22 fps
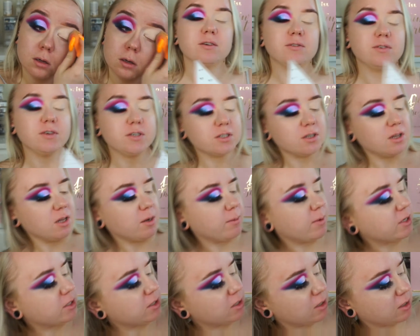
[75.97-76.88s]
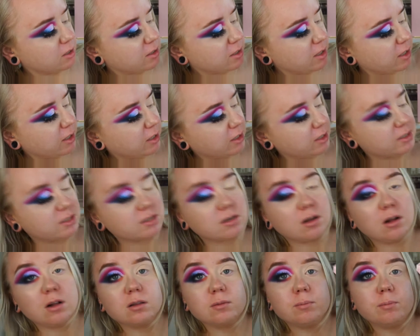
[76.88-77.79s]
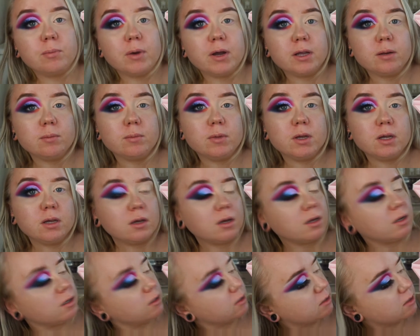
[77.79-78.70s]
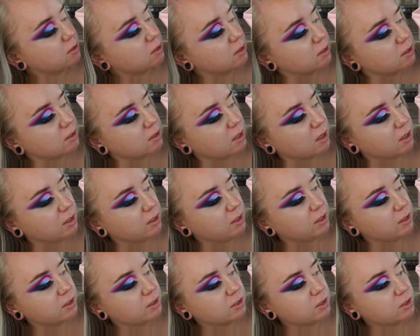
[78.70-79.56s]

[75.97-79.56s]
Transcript: The first color I'm actually going to take is called Bite Me, and it's this guy here.